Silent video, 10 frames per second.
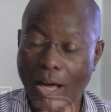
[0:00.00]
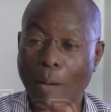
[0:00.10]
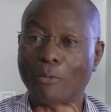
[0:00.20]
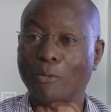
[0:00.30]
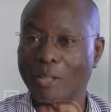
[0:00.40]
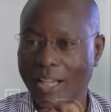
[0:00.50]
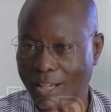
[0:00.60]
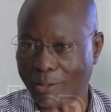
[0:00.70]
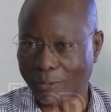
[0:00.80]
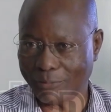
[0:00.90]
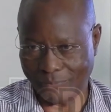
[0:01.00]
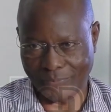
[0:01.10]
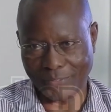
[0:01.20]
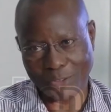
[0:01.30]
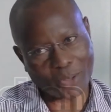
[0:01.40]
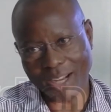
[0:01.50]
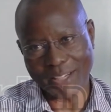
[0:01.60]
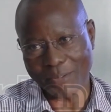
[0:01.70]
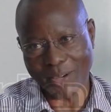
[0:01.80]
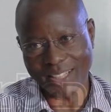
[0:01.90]
up to now, you
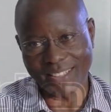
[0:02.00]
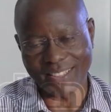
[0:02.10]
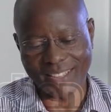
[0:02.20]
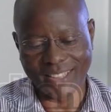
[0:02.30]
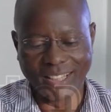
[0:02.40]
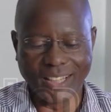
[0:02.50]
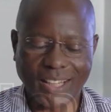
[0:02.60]
can imagine.